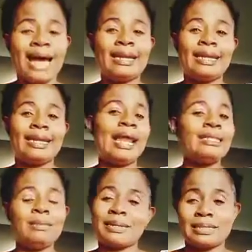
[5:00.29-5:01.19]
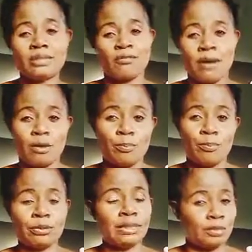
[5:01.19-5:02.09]
and the 90% of our
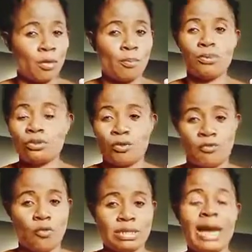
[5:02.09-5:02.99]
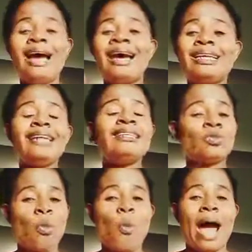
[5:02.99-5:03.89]
body is composed of water. That
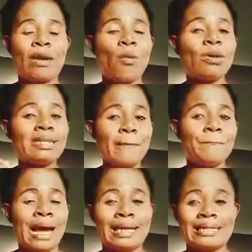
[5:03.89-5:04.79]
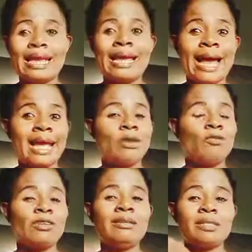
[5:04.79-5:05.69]
is why water bath a kind
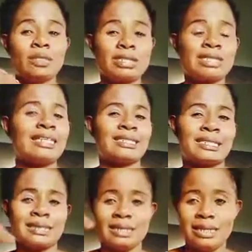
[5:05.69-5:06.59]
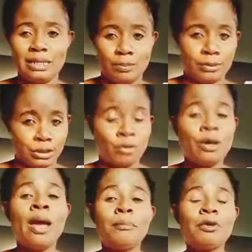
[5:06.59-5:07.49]
of gives us a certain liberation,
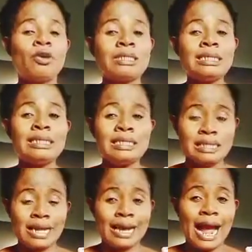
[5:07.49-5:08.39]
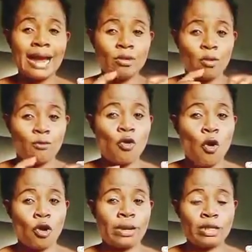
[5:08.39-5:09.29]
because it is a kind of
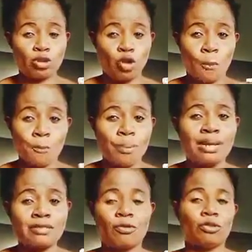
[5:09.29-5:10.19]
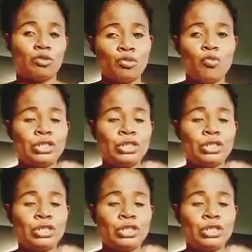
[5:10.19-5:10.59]
connection or platform through